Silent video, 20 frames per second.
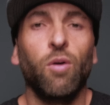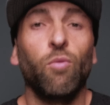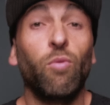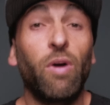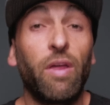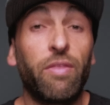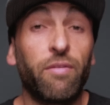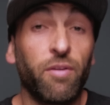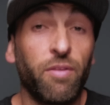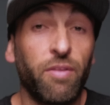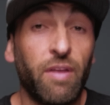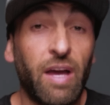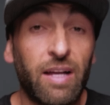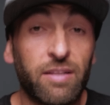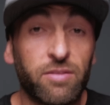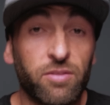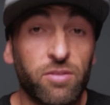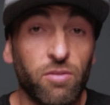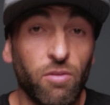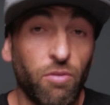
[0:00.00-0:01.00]
whether
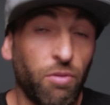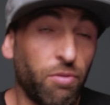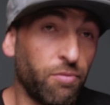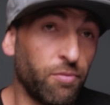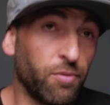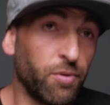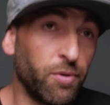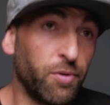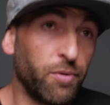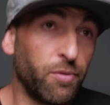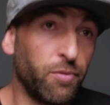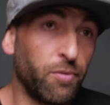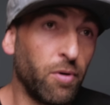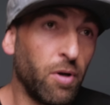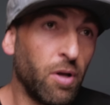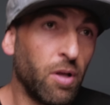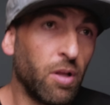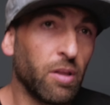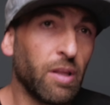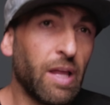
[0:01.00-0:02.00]
that's through
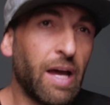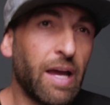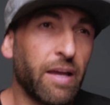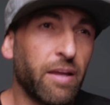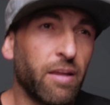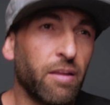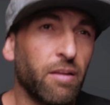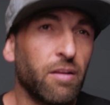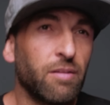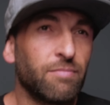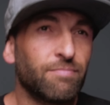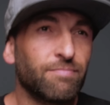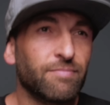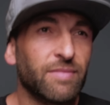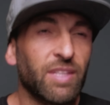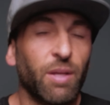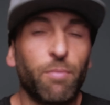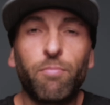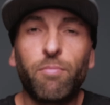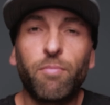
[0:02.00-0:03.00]
like
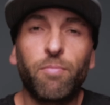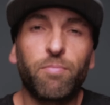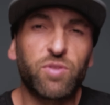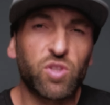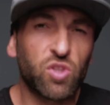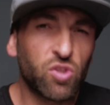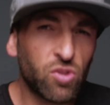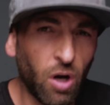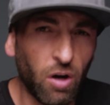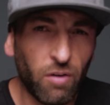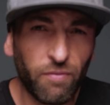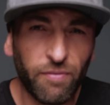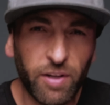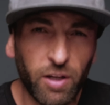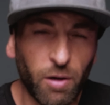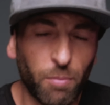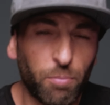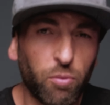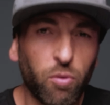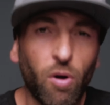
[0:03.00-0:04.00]
solving
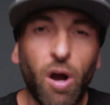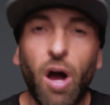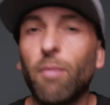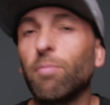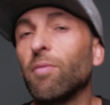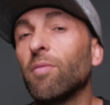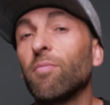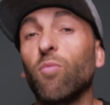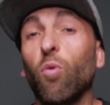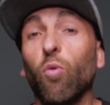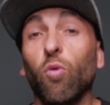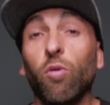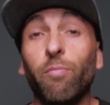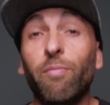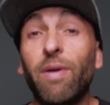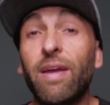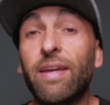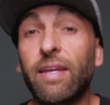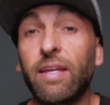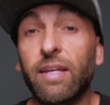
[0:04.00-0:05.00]
a problem or
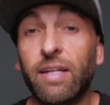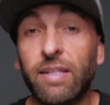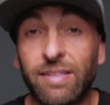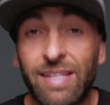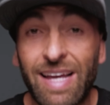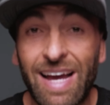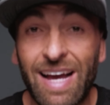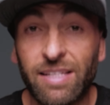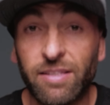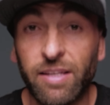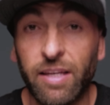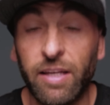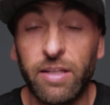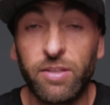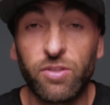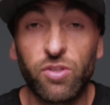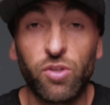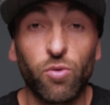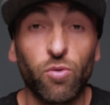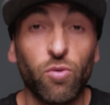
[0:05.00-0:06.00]
making a task
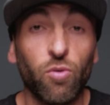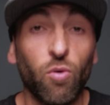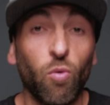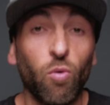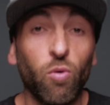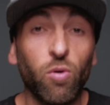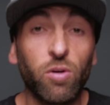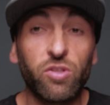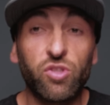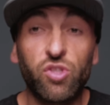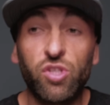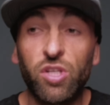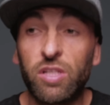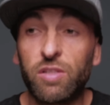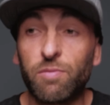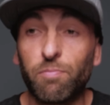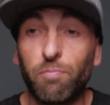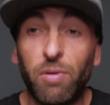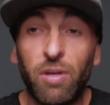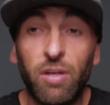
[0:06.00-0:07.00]
easier, or
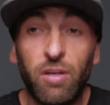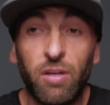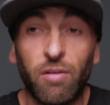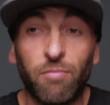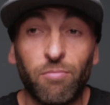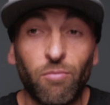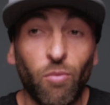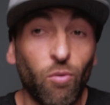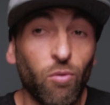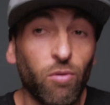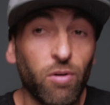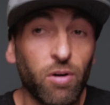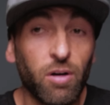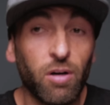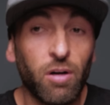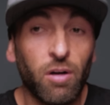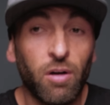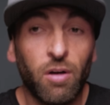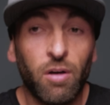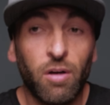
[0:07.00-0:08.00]
just being
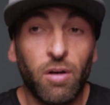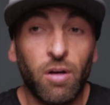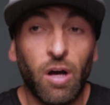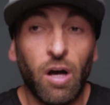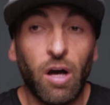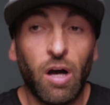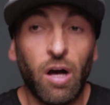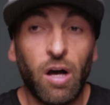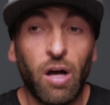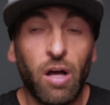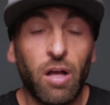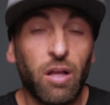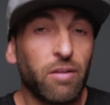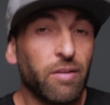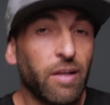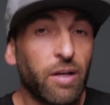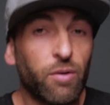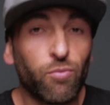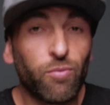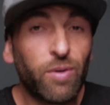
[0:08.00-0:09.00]
more Uh,
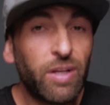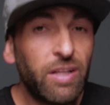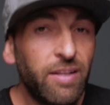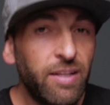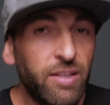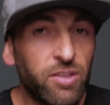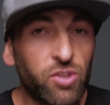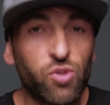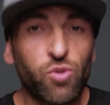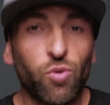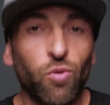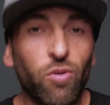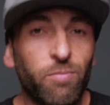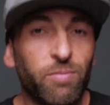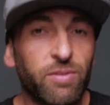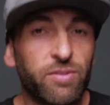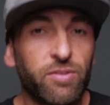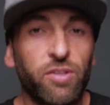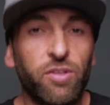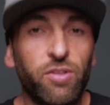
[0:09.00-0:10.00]
like really
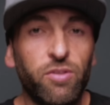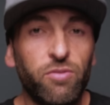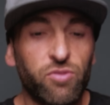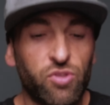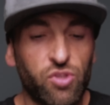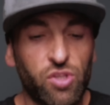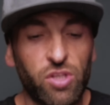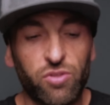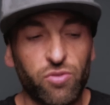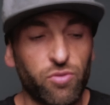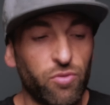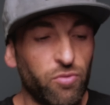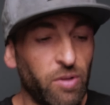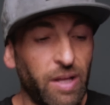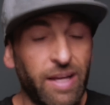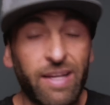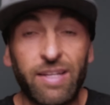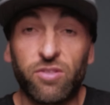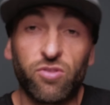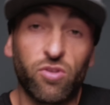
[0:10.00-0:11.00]
enjoyable to use just through
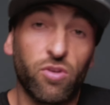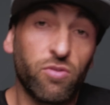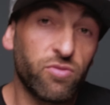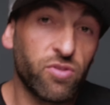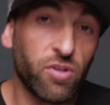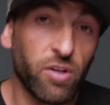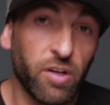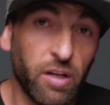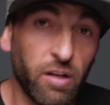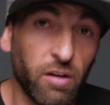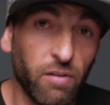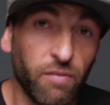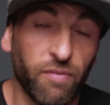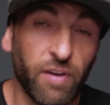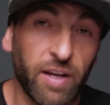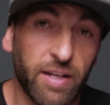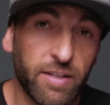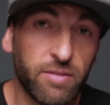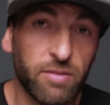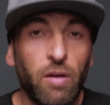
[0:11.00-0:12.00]
like its user
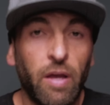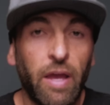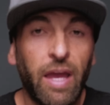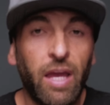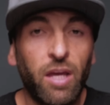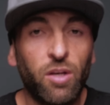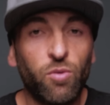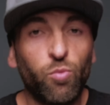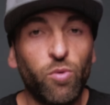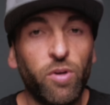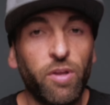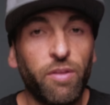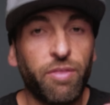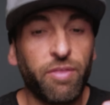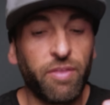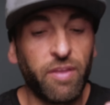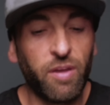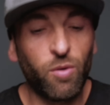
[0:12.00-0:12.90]
interface. And with the